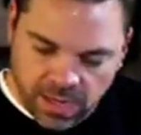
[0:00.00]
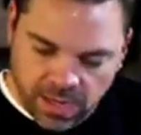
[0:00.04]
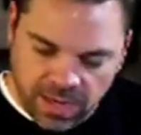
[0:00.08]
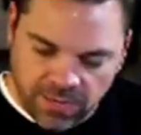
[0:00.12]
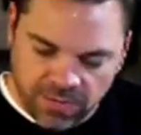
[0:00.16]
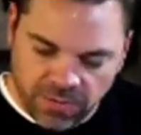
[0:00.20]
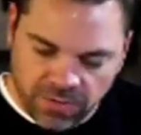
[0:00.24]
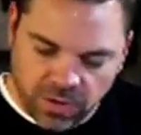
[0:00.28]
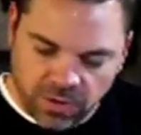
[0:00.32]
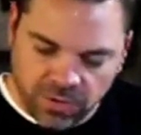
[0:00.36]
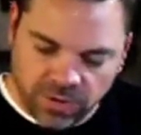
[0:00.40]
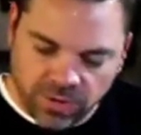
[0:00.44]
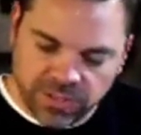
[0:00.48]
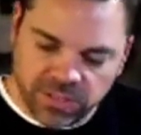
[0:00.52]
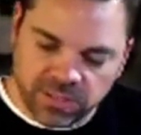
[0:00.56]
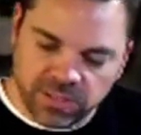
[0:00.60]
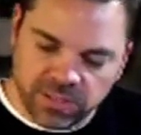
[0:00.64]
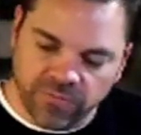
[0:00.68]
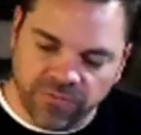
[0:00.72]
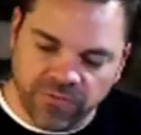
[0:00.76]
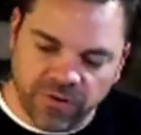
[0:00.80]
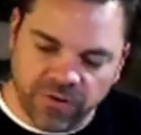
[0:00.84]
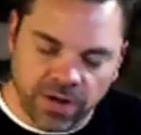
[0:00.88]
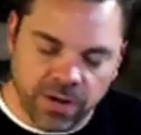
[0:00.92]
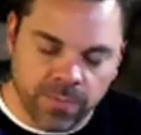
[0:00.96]
even though this is
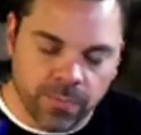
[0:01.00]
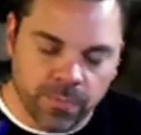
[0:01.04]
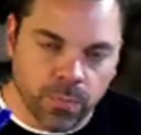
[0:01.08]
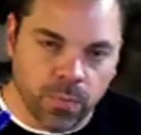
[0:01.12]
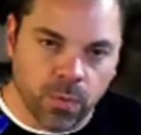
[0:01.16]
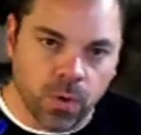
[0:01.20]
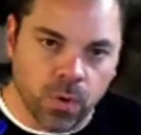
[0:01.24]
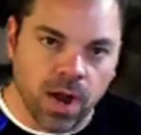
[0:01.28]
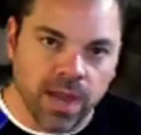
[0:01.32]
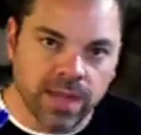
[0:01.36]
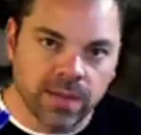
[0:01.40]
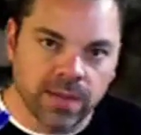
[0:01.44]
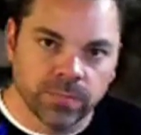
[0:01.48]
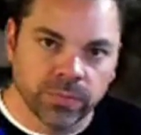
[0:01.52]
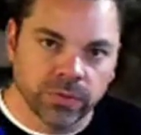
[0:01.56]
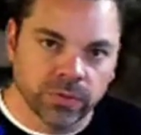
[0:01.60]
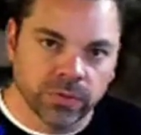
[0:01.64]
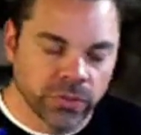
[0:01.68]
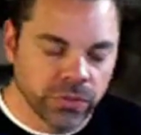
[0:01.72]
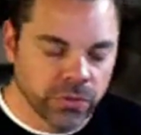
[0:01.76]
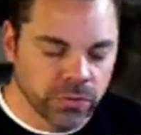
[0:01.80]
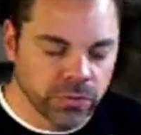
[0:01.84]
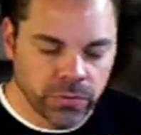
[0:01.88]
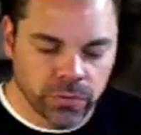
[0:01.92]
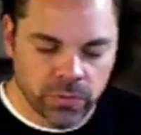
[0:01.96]
a very bright
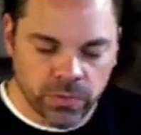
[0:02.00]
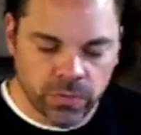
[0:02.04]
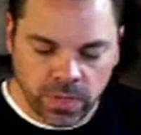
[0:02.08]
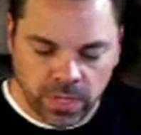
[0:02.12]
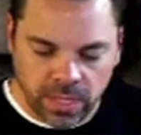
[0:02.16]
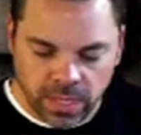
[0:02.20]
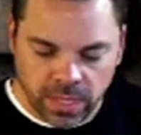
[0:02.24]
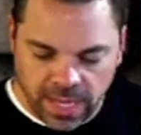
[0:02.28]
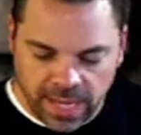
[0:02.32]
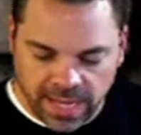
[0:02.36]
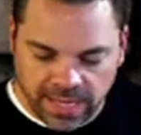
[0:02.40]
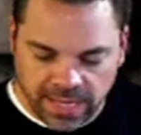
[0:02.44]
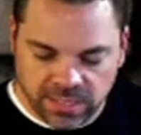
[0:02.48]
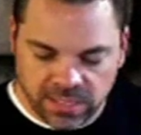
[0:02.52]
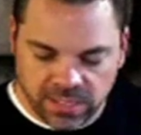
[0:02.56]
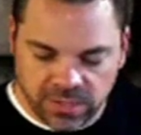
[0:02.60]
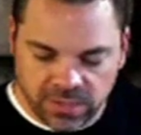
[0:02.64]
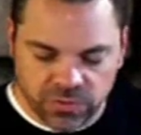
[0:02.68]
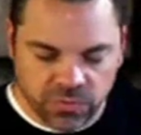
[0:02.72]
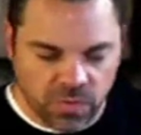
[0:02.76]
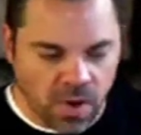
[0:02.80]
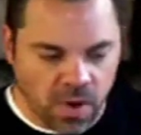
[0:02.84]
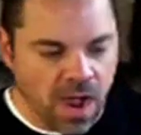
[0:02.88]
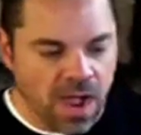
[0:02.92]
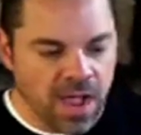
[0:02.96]
blue, as
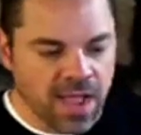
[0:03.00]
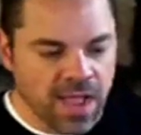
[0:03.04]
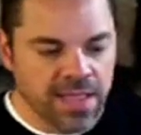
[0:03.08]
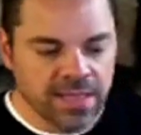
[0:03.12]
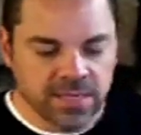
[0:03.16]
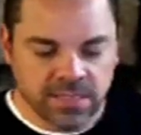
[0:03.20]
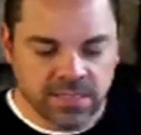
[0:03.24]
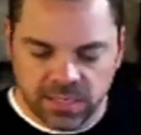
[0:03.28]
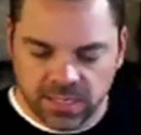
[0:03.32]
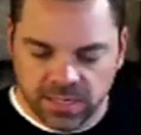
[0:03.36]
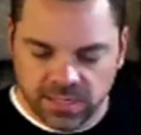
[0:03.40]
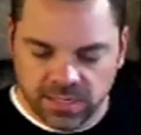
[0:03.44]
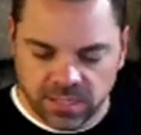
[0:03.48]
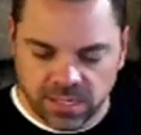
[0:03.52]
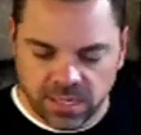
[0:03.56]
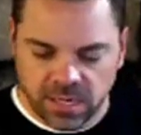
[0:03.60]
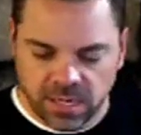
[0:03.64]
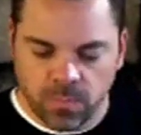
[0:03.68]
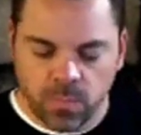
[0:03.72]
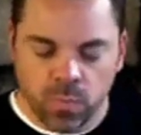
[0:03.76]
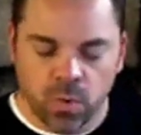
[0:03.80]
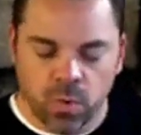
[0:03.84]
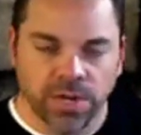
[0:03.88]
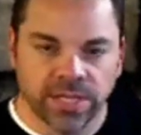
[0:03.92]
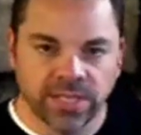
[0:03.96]
it dries, it's
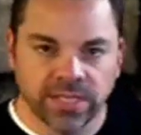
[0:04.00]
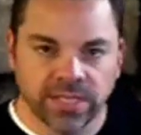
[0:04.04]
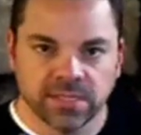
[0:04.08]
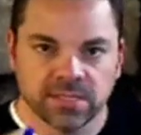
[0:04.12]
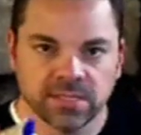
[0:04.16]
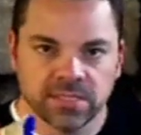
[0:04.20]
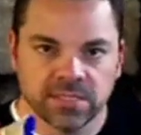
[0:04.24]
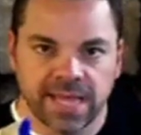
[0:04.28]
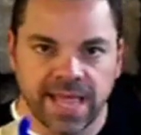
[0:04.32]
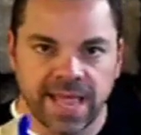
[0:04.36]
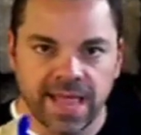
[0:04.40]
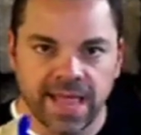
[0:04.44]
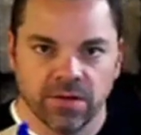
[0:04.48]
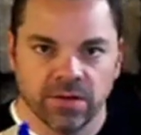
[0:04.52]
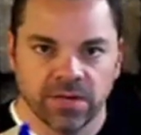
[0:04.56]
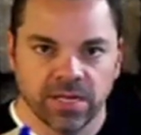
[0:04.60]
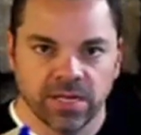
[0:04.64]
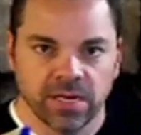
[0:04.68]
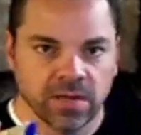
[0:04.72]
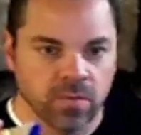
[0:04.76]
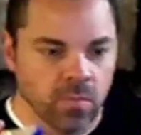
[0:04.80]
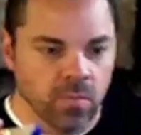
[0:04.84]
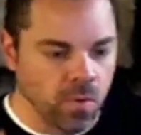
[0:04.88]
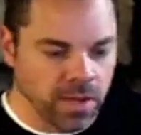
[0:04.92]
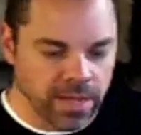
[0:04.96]
going to bring this down
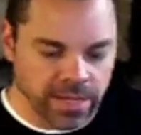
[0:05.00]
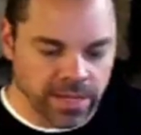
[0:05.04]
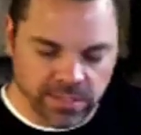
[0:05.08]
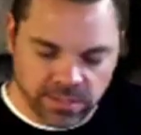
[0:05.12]
anyway.